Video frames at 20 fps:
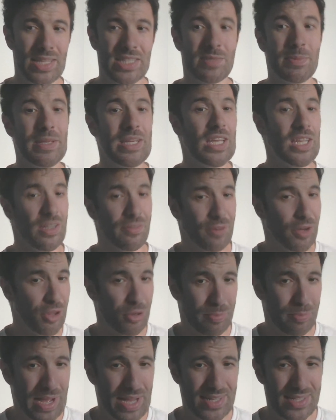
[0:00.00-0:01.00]
Speaking of
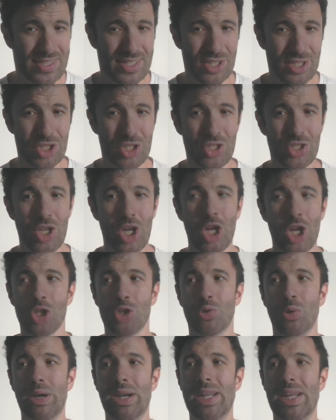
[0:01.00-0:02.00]
other bad decisions,
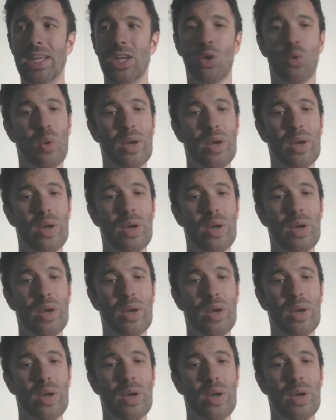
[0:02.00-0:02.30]
trading